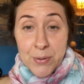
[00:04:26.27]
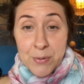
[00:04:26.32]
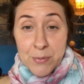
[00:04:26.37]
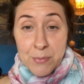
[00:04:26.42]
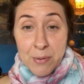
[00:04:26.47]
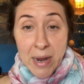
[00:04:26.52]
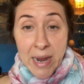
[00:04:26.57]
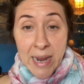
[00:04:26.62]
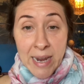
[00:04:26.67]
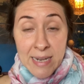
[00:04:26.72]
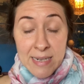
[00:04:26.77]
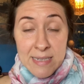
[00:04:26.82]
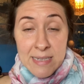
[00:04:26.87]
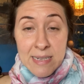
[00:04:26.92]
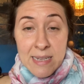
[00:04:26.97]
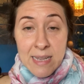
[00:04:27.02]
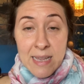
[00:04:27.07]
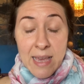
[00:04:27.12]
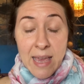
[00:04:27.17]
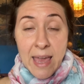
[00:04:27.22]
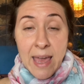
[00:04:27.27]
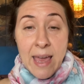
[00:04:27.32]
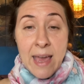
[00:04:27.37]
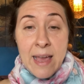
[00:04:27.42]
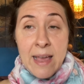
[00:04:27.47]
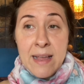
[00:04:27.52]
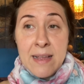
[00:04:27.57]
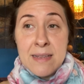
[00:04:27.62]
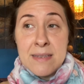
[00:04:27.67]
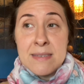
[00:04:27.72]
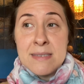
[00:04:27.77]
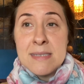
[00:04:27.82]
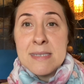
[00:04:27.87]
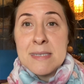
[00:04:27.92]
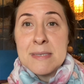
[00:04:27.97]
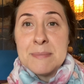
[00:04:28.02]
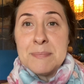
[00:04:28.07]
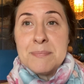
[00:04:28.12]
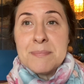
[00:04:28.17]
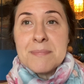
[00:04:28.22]
right? And
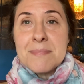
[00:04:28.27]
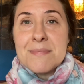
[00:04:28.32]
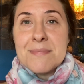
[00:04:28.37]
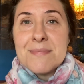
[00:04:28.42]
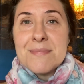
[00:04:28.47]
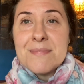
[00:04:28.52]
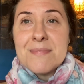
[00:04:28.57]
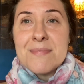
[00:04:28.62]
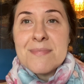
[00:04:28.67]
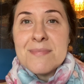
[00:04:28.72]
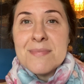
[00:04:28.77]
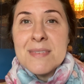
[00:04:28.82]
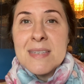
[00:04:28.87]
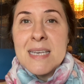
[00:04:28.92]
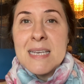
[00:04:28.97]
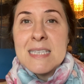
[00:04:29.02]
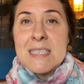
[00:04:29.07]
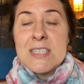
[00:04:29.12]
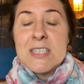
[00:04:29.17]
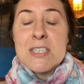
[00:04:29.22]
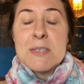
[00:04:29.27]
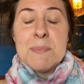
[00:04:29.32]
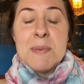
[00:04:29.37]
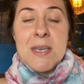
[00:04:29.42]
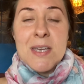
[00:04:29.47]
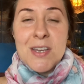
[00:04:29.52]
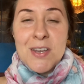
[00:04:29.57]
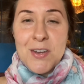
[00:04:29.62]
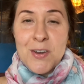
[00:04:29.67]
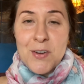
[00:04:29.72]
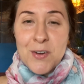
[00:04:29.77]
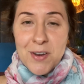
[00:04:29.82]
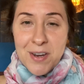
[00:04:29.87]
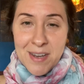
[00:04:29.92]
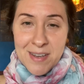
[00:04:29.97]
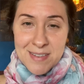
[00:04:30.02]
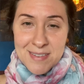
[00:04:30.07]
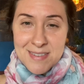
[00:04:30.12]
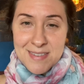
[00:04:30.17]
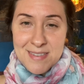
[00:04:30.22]
just be
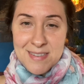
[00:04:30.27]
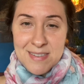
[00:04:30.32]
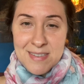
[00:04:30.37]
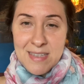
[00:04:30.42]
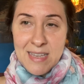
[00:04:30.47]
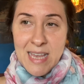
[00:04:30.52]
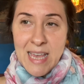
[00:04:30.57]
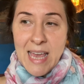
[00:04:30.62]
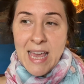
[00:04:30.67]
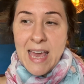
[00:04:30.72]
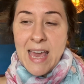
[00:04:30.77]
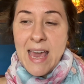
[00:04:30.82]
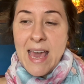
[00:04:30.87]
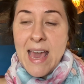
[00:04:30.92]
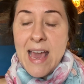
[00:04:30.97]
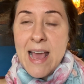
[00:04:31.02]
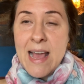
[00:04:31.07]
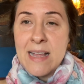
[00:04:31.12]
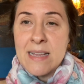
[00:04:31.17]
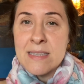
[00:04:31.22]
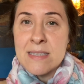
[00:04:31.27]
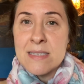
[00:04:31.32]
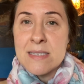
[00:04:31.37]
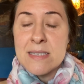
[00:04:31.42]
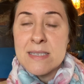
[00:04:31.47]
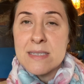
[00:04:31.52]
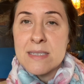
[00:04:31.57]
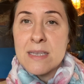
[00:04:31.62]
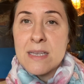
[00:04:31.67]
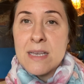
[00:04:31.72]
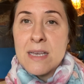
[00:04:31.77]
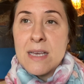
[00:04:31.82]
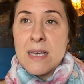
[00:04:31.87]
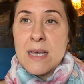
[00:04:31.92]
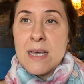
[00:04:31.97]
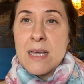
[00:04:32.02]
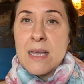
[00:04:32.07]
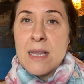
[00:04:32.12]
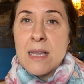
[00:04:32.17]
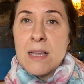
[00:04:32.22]
curious and
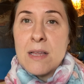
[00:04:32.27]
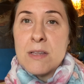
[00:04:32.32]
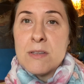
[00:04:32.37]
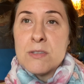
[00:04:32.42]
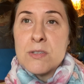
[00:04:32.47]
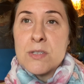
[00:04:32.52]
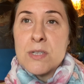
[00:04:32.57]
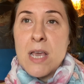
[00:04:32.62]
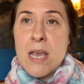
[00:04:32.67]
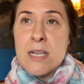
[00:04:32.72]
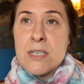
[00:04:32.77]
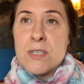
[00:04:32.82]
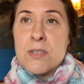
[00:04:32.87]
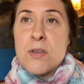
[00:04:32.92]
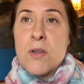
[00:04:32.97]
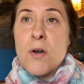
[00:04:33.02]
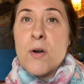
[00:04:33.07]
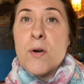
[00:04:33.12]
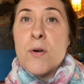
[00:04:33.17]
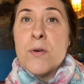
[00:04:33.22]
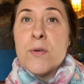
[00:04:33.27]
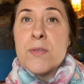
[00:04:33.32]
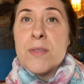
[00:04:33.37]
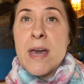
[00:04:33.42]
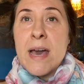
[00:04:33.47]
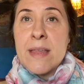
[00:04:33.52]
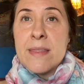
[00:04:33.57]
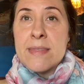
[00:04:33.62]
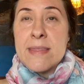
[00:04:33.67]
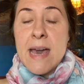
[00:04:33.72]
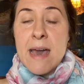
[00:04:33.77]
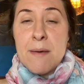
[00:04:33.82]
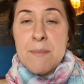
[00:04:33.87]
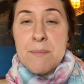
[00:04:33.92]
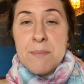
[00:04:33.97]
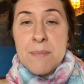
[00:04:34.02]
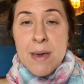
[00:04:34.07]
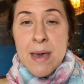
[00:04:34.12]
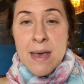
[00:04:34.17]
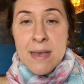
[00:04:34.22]
know that that
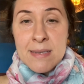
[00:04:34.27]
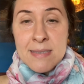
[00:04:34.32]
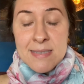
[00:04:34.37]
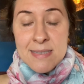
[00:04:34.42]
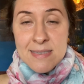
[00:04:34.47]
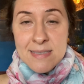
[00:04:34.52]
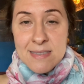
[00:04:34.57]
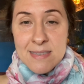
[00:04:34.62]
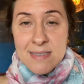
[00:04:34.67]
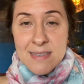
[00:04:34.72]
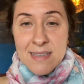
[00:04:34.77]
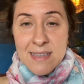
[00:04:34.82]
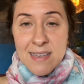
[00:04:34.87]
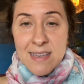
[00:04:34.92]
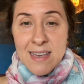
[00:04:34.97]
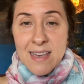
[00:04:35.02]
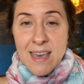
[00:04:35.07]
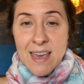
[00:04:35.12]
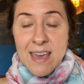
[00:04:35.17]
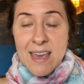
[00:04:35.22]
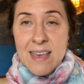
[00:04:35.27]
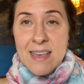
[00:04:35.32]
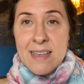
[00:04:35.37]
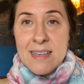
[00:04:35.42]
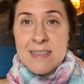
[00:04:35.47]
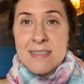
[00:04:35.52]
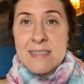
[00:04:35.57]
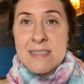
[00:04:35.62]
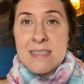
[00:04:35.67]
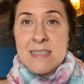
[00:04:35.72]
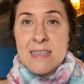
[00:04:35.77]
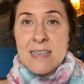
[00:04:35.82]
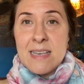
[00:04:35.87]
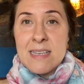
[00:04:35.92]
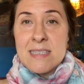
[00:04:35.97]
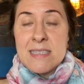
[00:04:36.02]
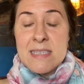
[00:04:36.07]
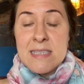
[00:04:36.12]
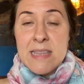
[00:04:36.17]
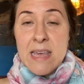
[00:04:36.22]
mess it's
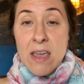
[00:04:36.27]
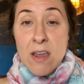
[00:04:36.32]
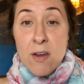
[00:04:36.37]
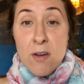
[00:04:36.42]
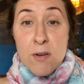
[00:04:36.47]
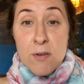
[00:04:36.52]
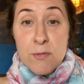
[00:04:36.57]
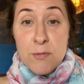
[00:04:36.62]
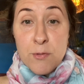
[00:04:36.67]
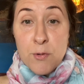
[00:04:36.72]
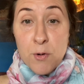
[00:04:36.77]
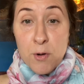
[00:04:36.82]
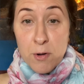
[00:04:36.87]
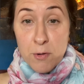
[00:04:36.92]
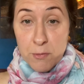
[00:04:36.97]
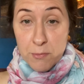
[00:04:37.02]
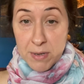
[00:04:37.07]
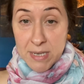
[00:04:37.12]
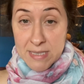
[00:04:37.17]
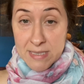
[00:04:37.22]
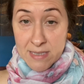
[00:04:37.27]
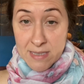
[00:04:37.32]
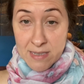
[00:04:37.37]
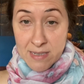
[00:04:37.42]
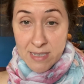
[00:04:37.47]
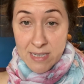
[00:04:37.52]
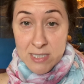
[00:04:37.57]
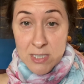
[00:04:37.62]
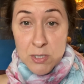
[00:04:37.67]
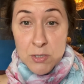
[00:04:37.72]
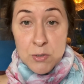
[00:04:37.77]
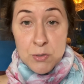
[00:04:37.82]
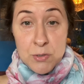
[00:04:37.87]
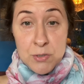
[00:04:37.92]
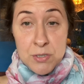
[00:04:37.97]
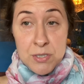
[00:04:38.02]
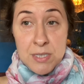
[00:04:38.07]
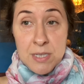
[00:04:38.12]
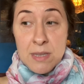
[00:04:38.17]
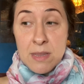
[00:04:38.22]
there for a reason. It's
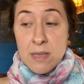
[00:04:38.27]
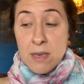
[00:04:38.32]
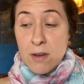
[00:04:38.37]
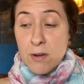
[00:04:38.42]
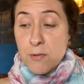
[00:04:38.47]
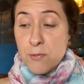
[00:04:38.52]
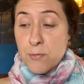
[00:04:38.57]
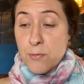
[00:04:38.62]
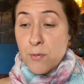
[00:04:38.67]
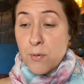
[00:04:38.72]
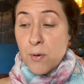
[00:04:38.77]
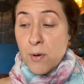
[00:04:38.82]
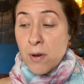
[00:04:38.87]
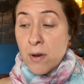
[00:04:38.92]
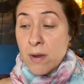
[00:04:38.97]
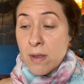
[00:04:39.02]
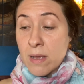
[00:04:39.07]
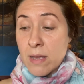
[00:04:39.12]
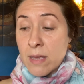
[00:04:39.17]
usually there for